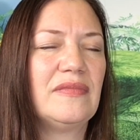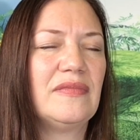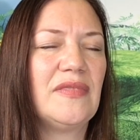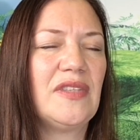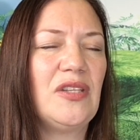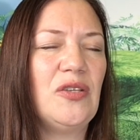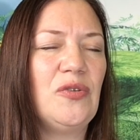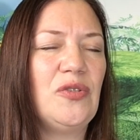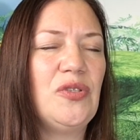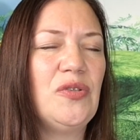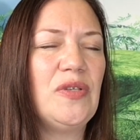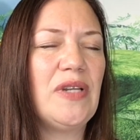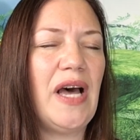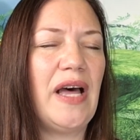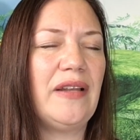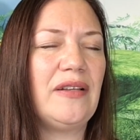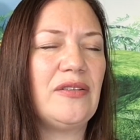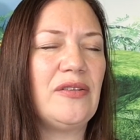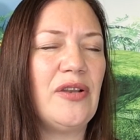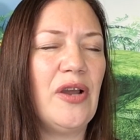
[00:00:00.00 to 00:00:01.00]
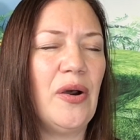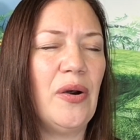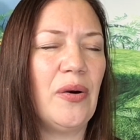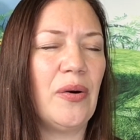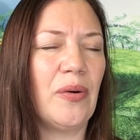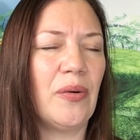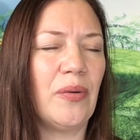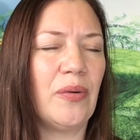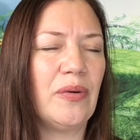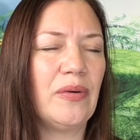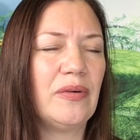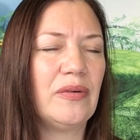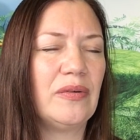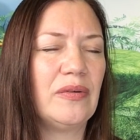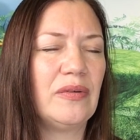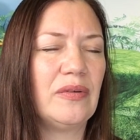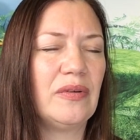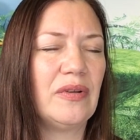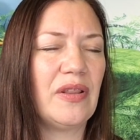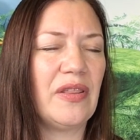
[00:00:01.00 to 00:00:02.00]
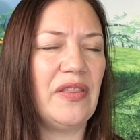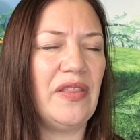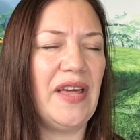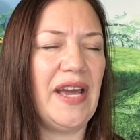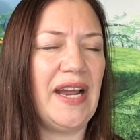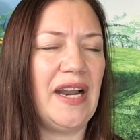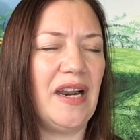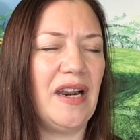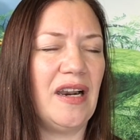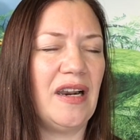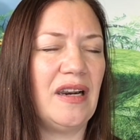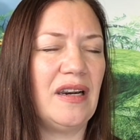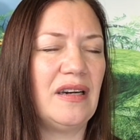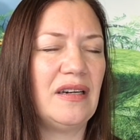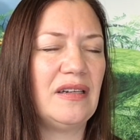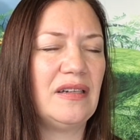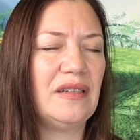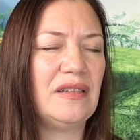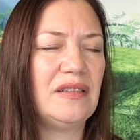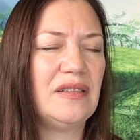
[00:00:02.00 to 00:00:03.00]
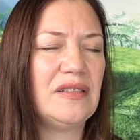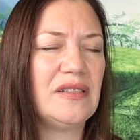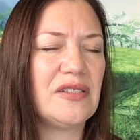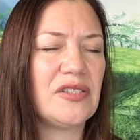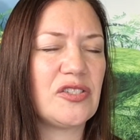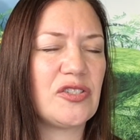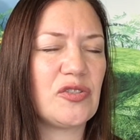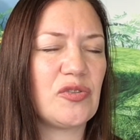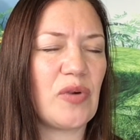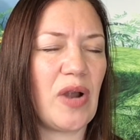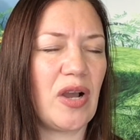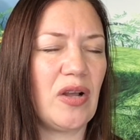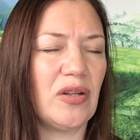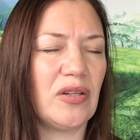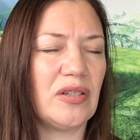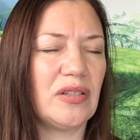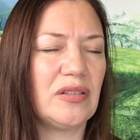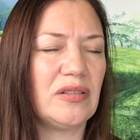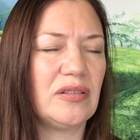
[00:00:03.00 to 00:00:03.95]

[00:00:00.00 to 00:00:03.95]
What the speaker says: You do not know their struggle.